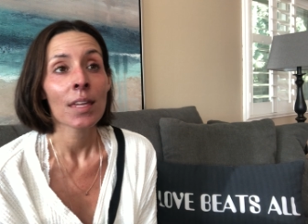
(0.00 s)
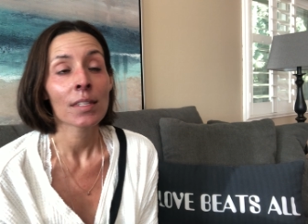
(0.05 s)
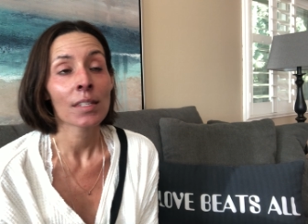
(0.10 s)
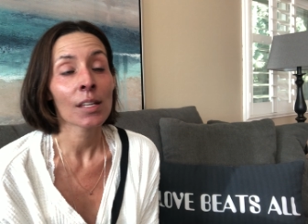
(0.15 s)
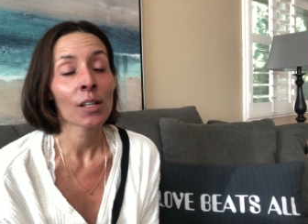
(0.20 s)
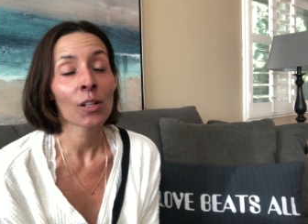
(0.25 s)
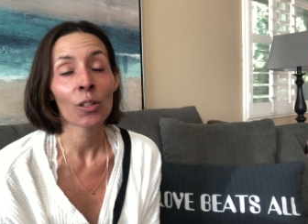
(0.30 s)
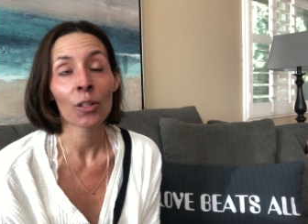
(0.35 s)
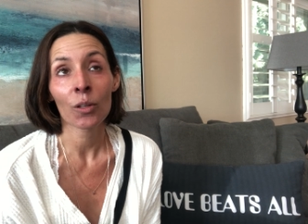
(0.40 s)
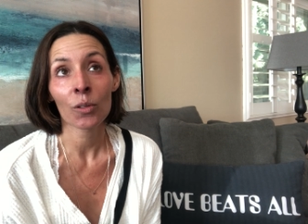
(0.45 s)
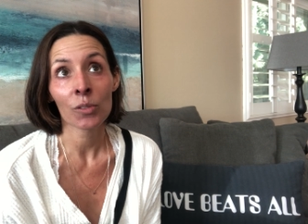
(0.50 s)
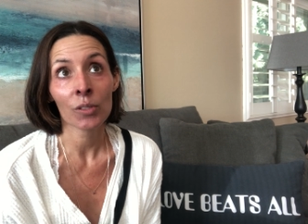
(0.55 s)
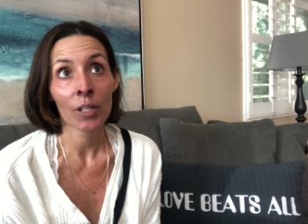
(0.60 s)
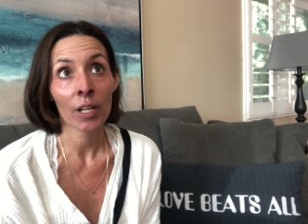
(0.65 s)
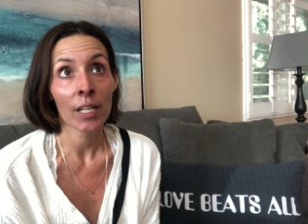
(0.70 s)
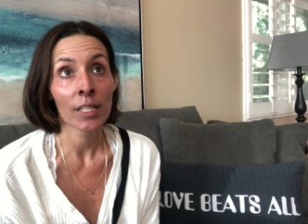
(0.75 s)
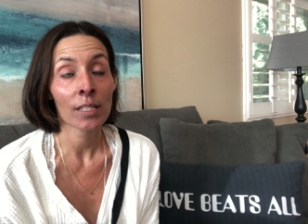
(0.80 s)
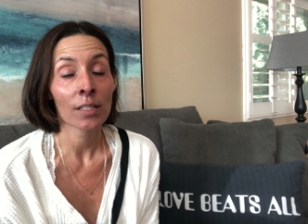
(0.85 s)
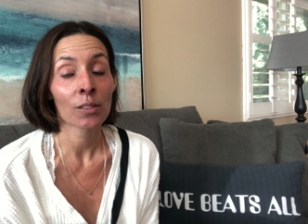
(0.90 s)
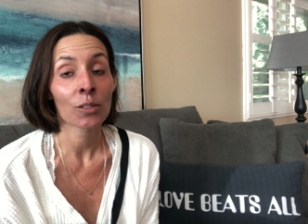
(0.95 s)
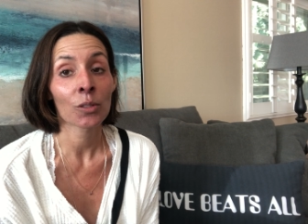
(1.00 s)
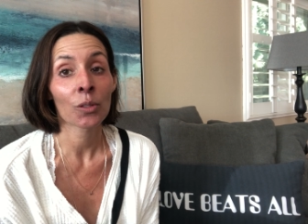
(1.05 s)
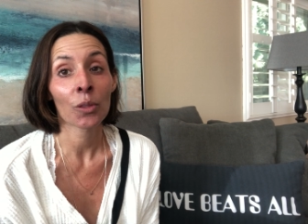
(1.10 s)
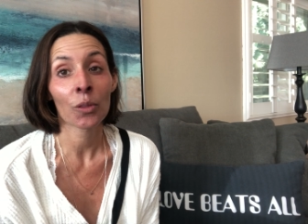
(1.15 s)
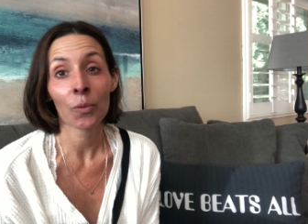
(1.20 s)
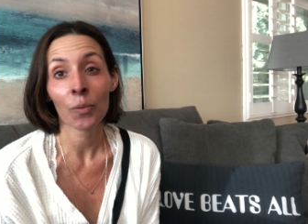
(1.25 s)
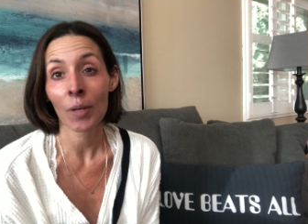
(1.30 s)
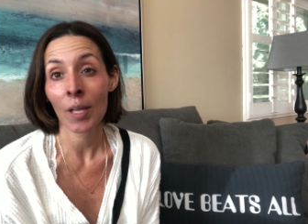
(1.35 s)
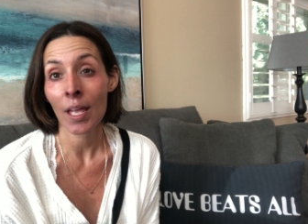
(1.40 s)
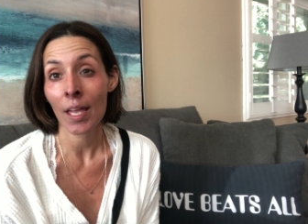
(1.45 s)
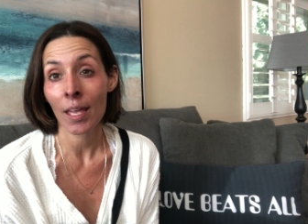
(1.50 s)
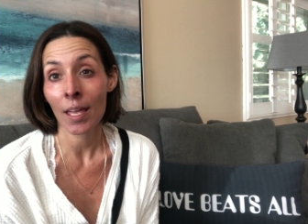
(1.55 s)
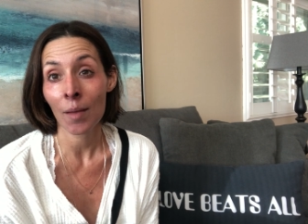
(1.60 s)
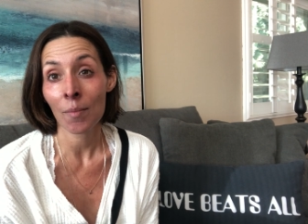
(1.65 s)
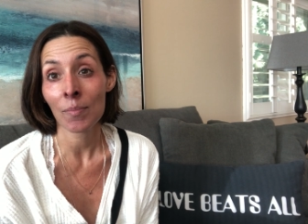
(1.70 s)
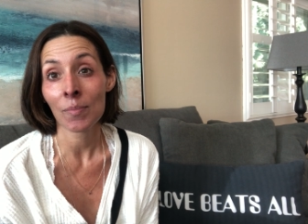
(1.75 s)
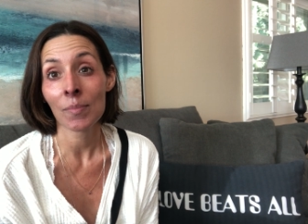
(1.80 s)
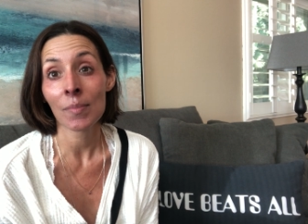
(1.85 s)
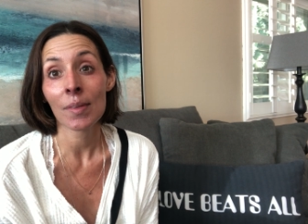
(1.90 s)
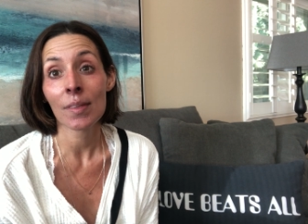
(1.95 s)
Didn't close our eyes until 3
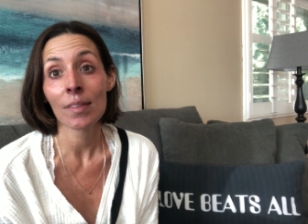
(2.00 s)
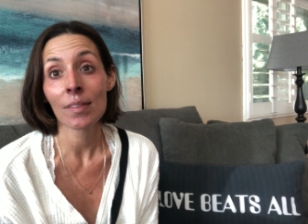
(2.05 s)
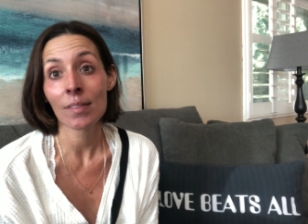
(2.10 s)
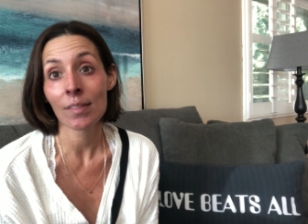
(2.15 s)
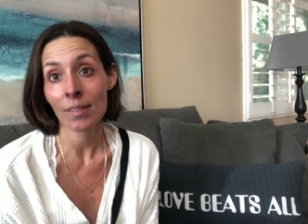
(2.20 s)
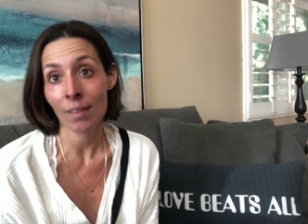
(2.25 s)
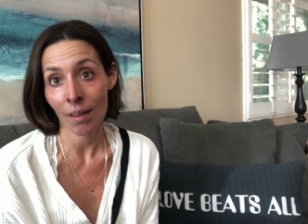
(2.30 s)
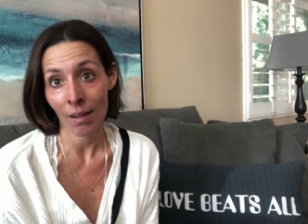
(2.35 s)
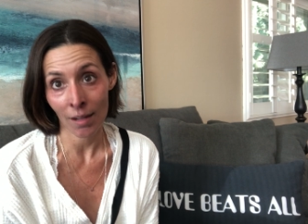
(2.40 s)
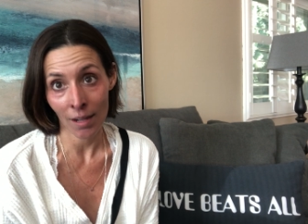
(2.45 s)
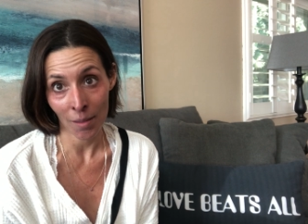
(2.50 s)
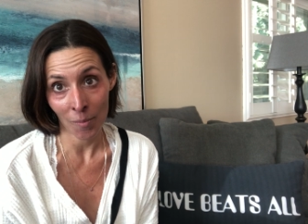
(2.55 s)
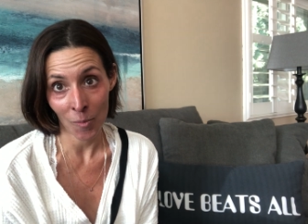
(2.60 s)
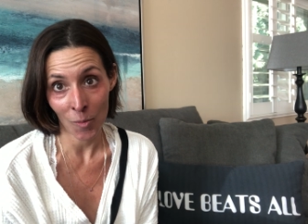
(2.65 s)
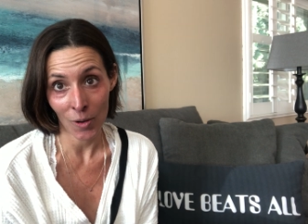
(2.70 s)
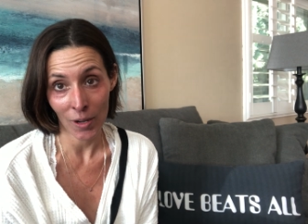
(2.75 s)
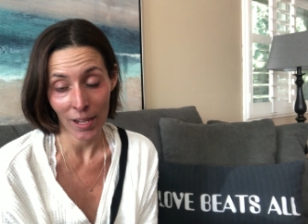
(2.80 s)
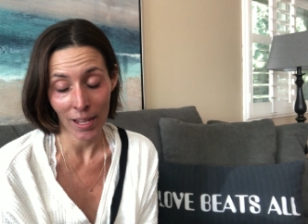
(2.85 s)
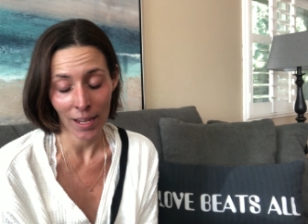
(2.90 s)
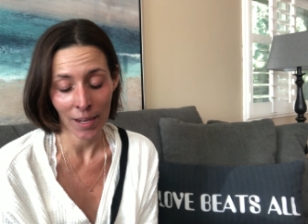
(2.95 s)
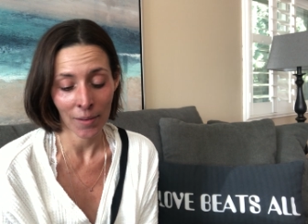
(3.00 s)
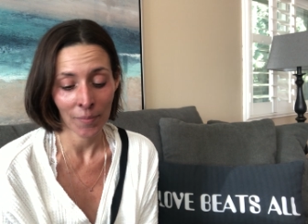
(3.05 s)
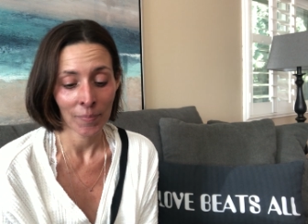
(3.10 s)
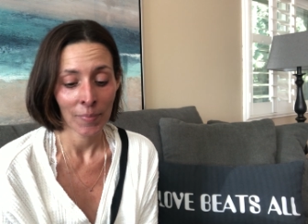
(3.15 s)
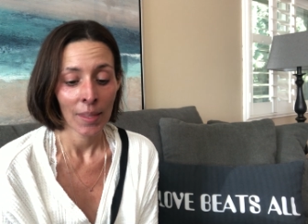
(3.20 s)
a.m. Sunday morning.